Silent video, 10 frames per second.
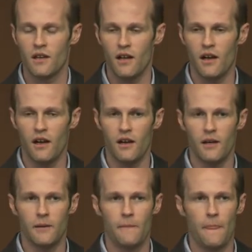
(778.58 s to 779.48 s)

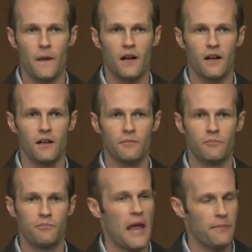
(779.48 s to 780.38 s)
uh, uh
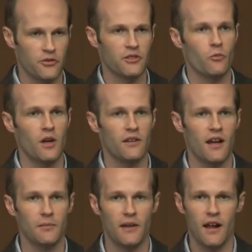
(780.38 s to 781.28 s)
papers and
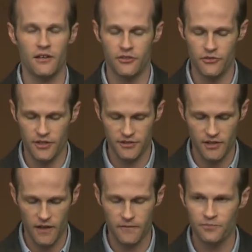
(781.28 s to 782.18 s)
whatnot about how to do this
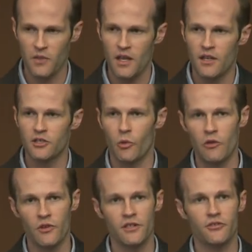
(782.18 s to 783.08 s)
stuff. So we
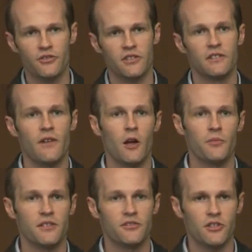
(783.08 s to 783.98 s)
researched and developed
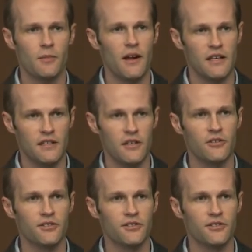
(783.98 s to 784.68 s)
this. It took about a year